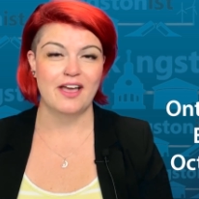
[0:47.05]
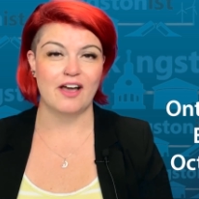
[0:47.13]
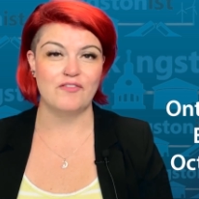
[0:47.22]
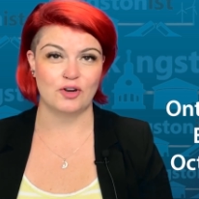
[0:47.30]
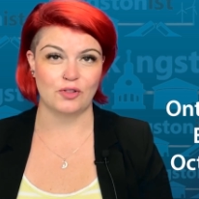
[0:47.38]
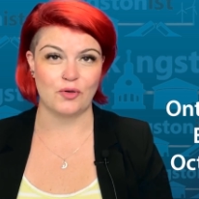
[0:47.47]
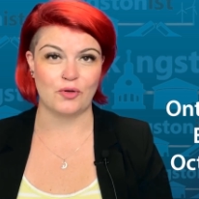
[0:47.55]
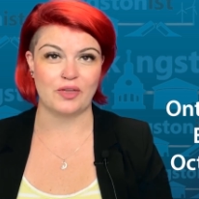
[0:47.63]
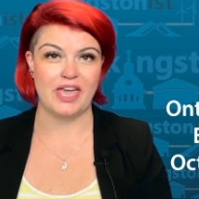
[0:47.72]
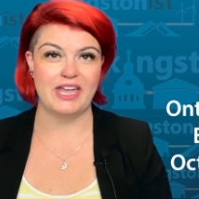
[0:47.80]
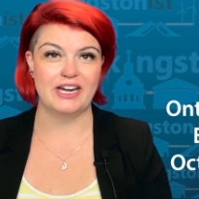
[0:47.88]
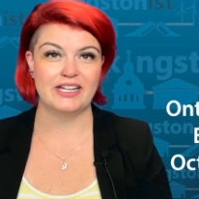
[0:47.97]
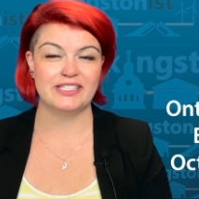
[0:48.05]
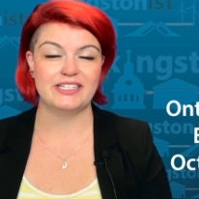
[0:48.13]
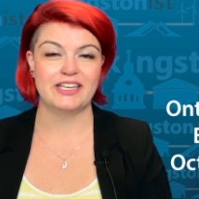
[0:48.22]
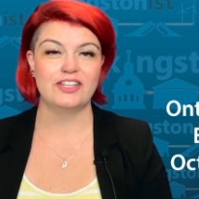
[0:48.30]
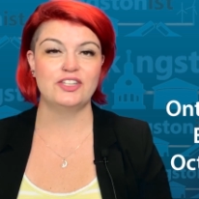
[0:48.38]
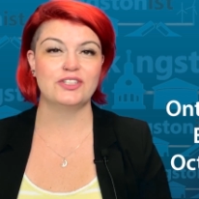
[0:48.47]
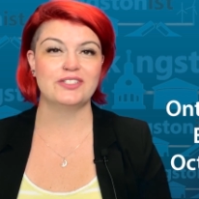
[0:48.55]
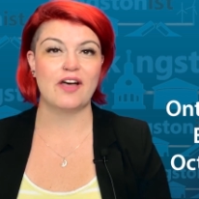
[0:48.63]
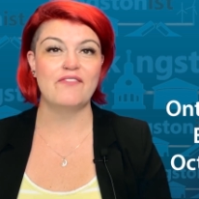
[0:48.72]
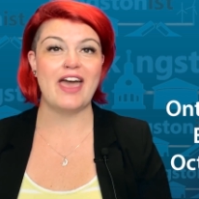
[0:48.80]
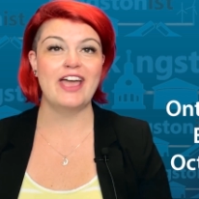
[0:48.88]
of your local candidates to get yourself